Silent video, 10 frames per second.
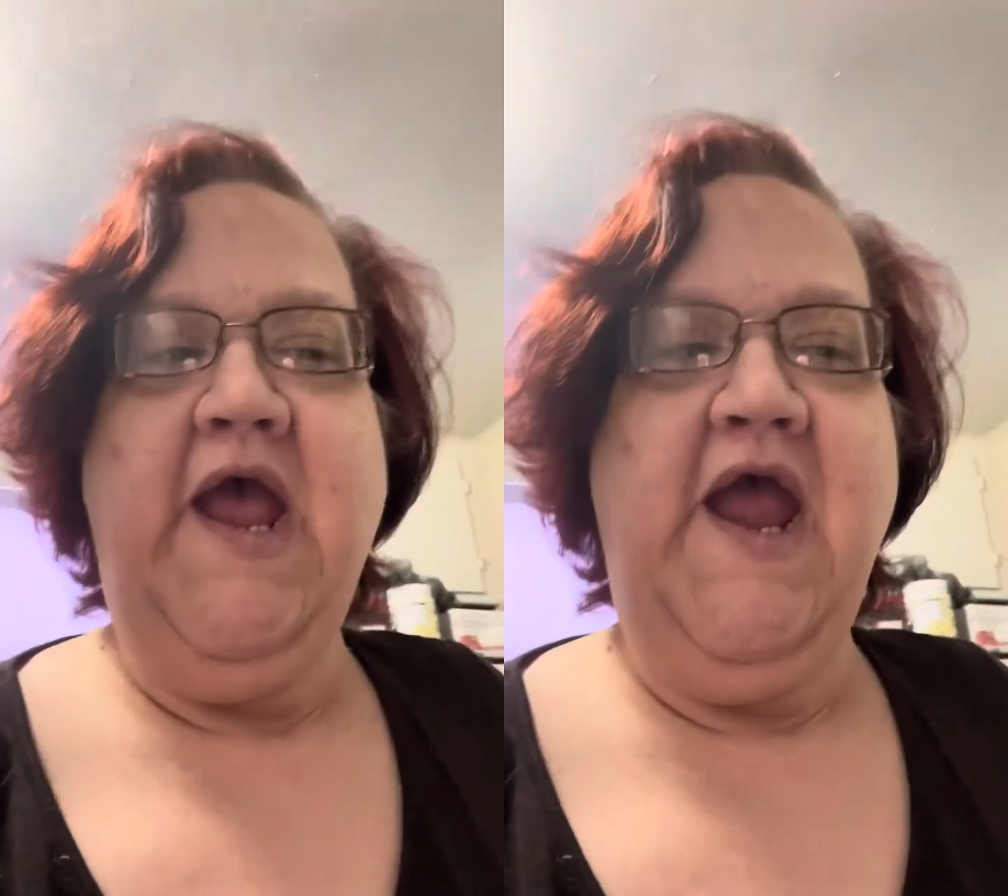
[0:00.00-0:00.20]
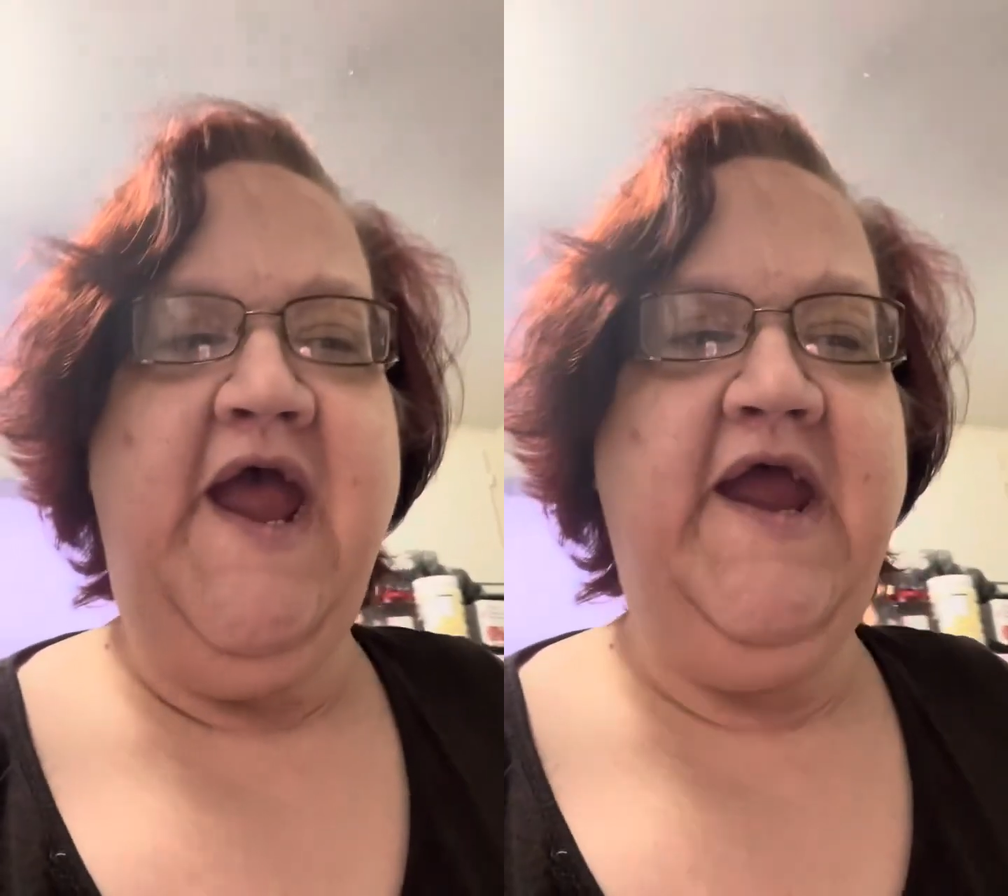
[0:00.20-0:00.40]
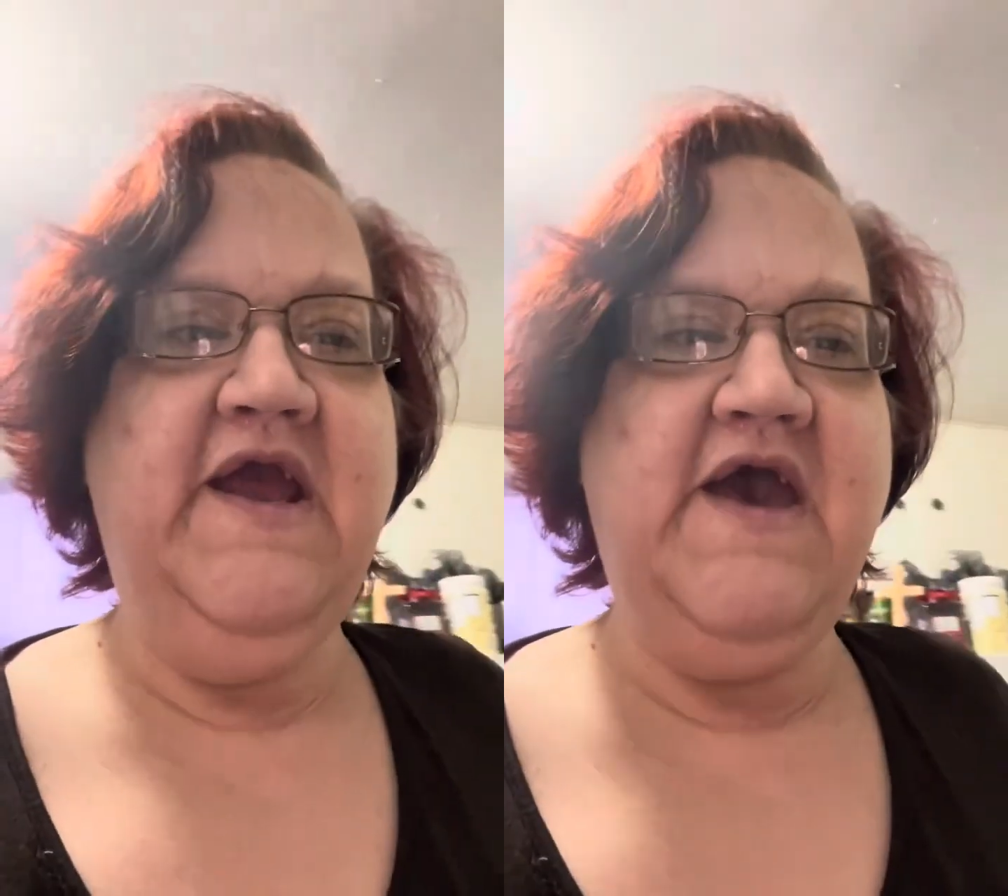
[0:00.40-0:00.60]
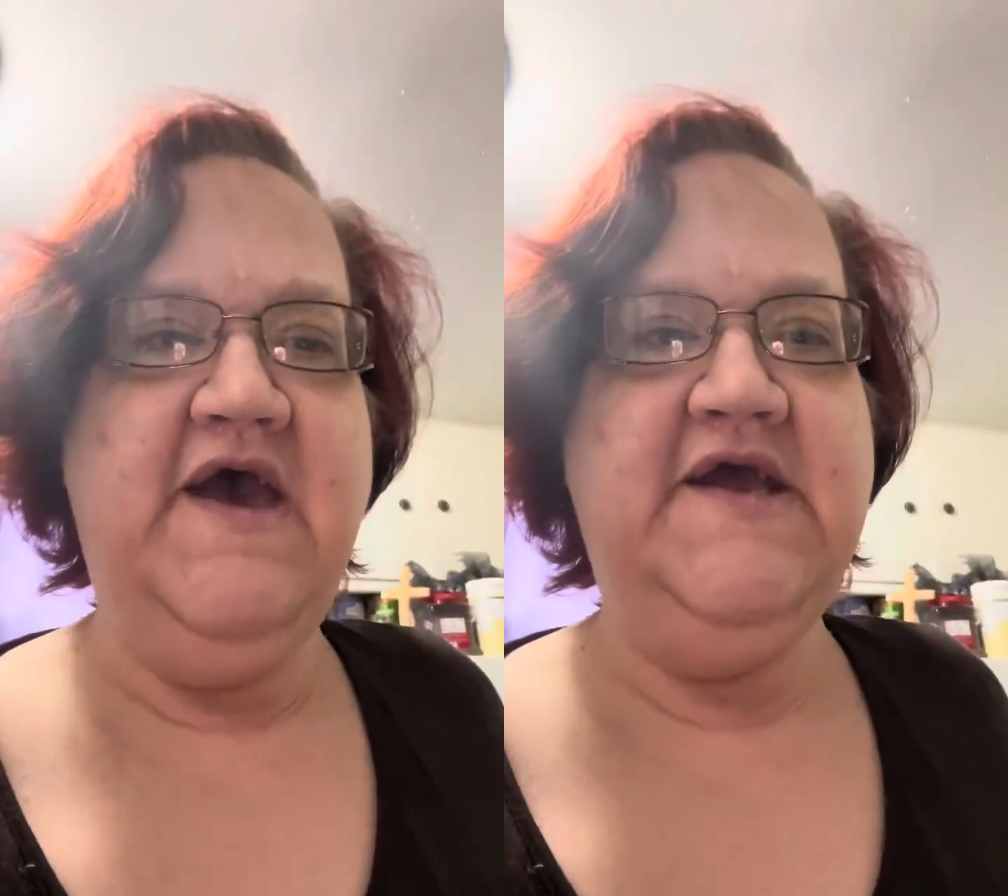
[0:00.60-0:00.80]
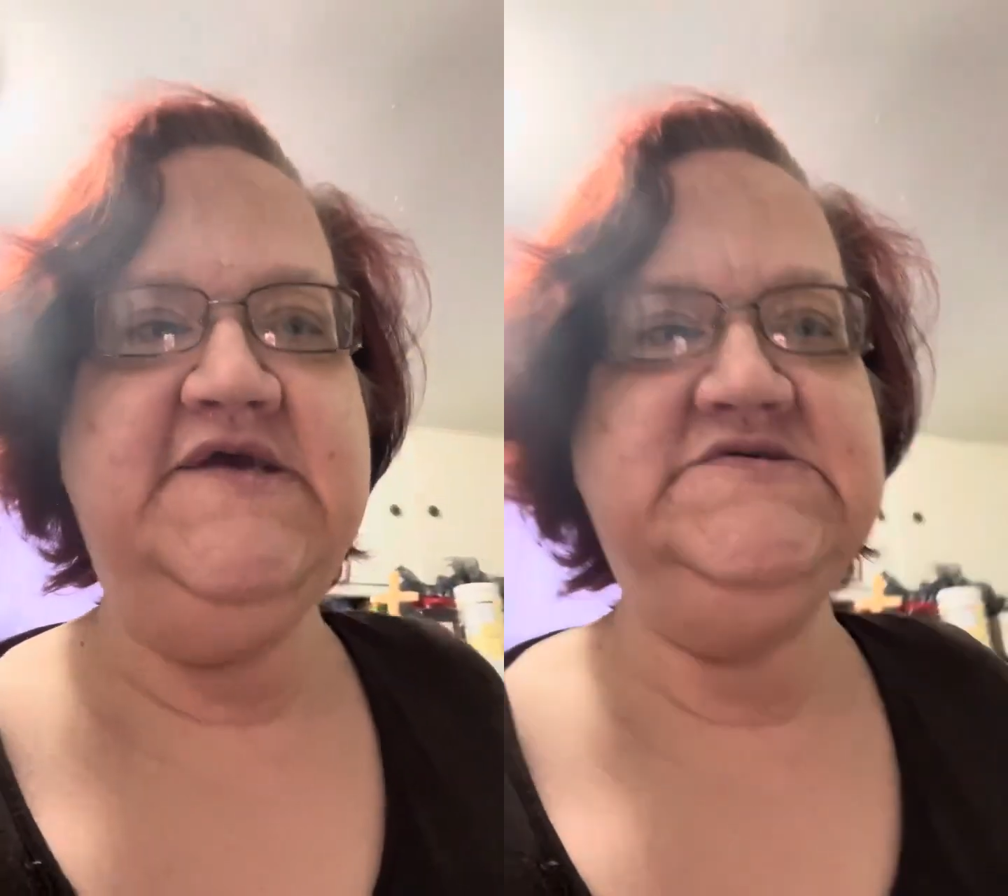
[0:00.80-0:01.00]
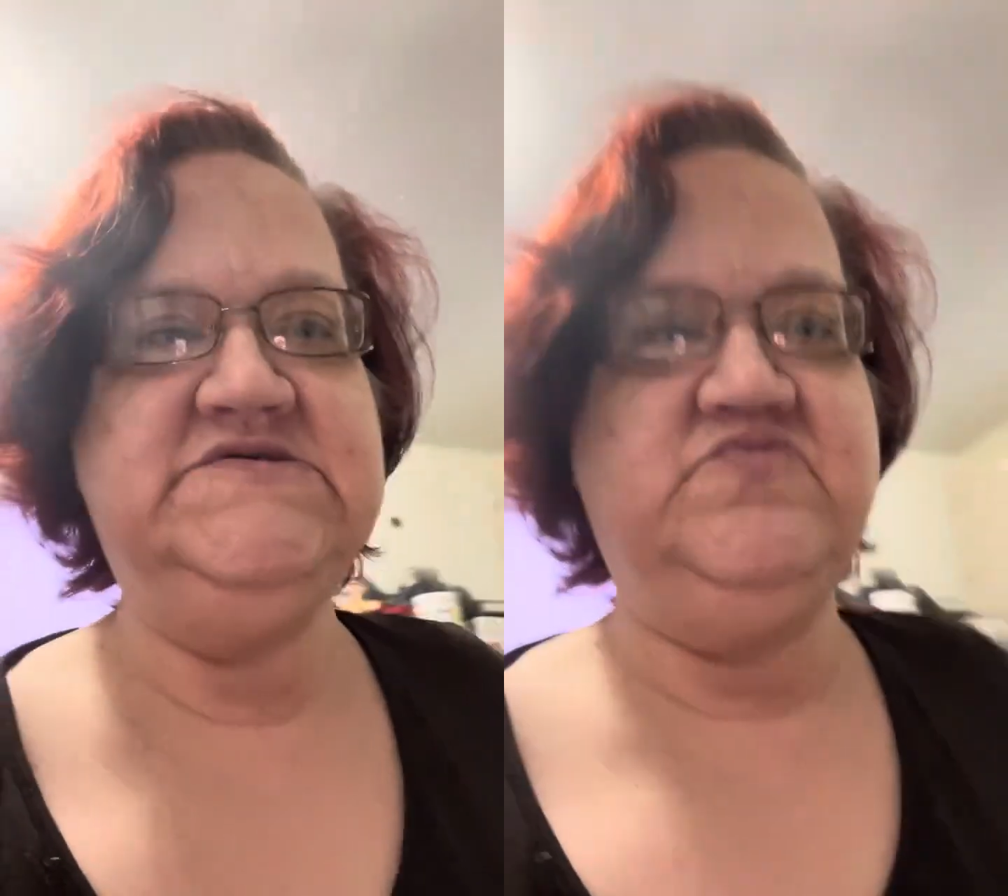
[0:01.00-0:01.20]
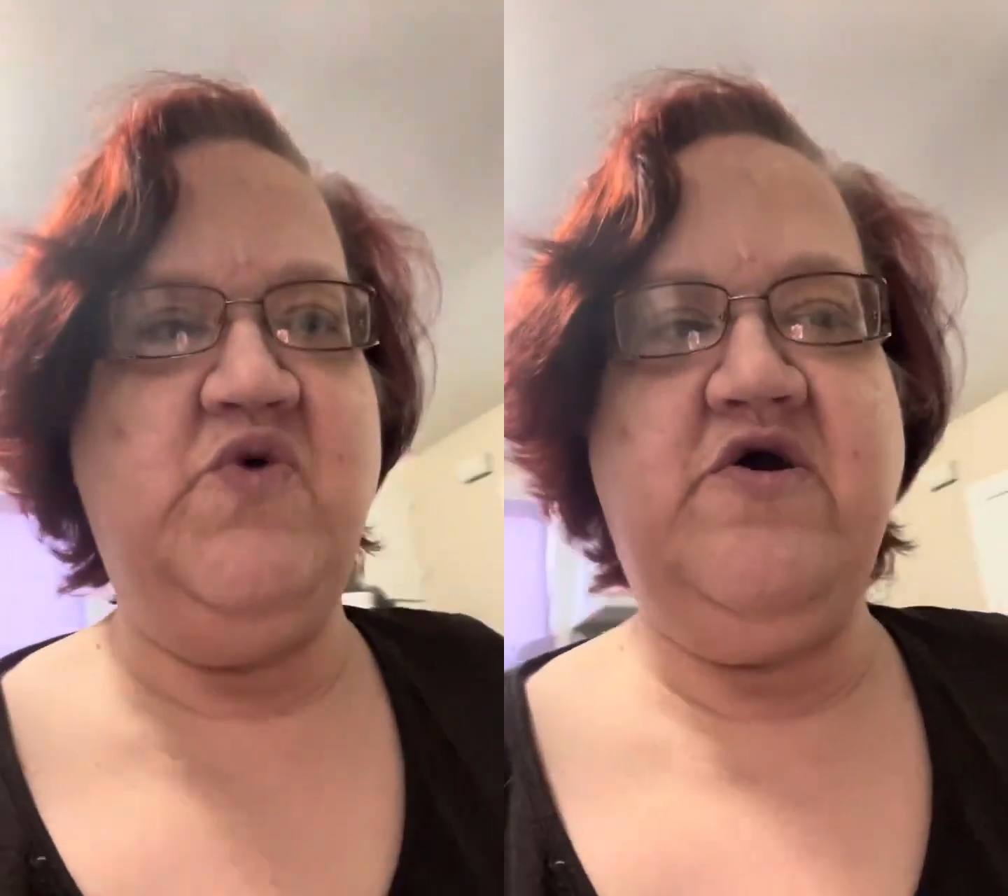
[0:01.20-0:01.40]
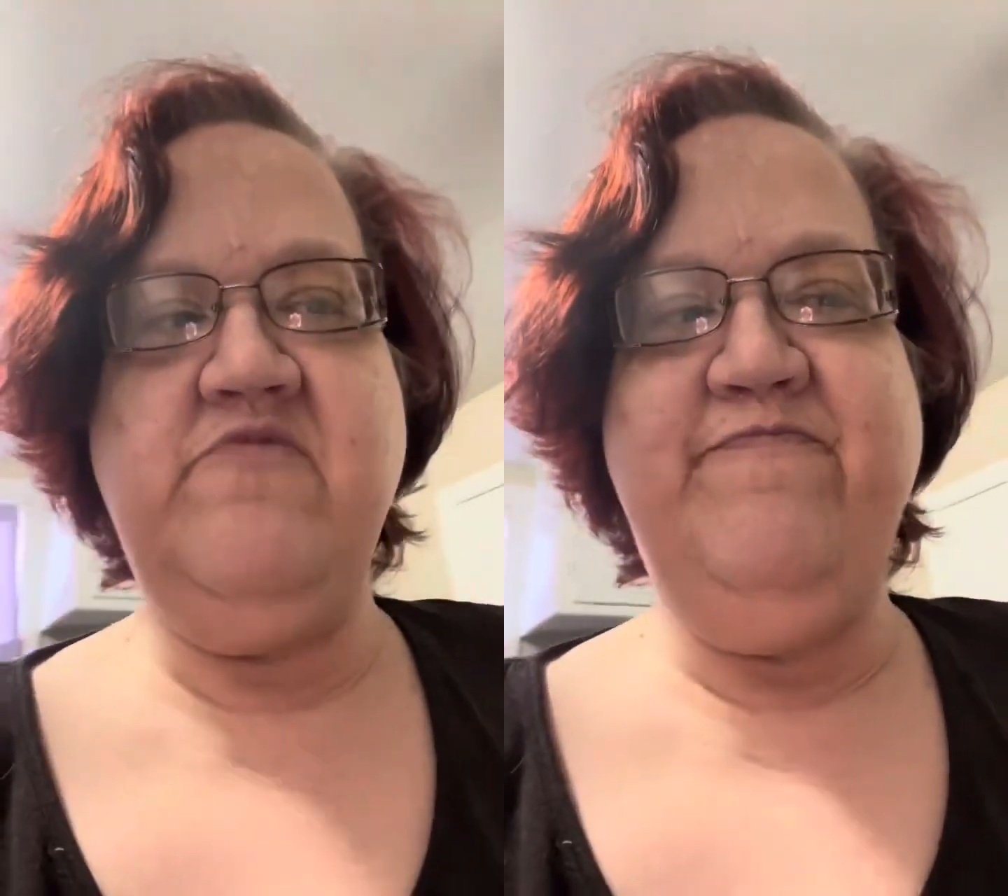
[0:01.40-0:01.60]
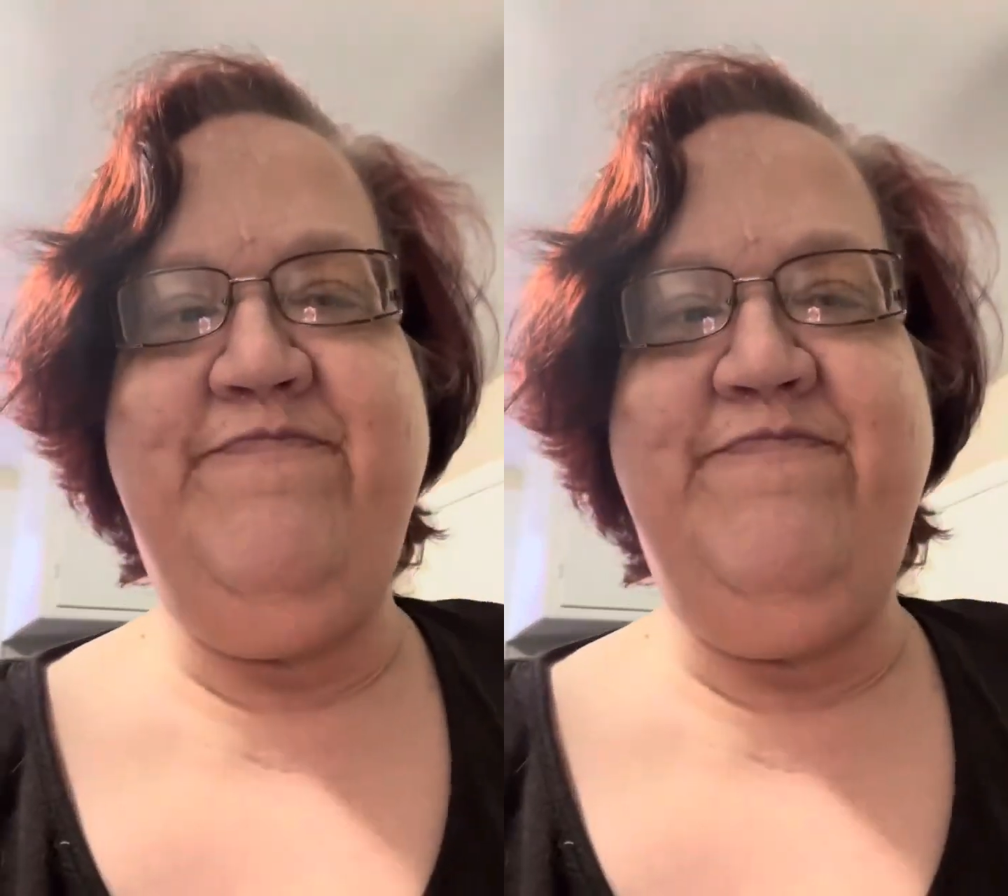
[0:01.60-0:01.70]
Hey guys, welcome